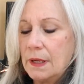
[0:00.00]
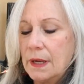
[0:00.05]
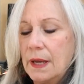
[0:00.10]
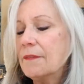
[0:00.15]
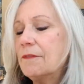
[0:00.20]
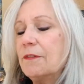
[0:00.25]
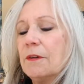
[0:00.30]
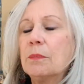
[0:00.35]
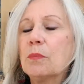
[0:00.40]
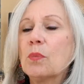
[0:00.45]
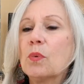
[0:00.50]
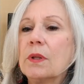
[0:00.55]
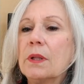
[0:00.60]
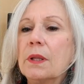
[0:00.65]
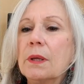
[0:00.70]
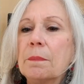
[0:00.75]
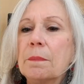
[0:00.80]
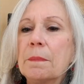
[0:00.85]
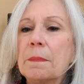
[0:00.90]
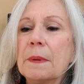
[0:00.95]
I haven't
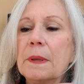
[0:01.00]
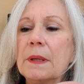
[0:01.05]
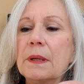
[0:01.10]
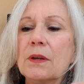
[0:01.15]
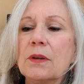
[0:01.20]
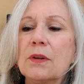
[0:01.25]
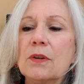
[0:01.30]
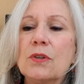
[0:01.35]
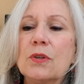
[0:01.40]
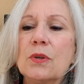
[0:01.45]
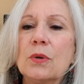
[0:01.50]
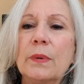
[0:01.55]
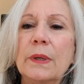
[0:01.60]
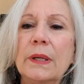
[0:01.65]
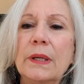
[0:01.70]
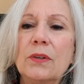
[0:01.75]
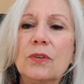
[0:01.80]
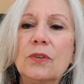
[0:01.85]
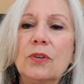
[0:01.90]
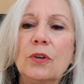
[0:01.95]
really been
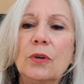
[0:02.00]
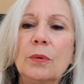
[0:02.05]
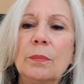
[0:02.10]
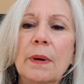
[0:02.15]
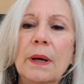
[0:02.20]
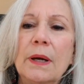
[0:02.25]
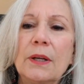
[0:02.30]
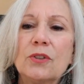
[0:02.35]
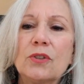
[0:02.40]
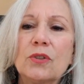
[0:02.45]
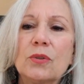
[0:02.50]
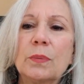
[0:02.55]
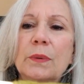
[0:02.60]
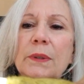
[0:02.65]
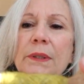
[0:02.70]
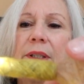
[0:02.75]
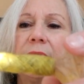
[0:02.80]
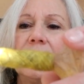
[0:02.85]
doing too much with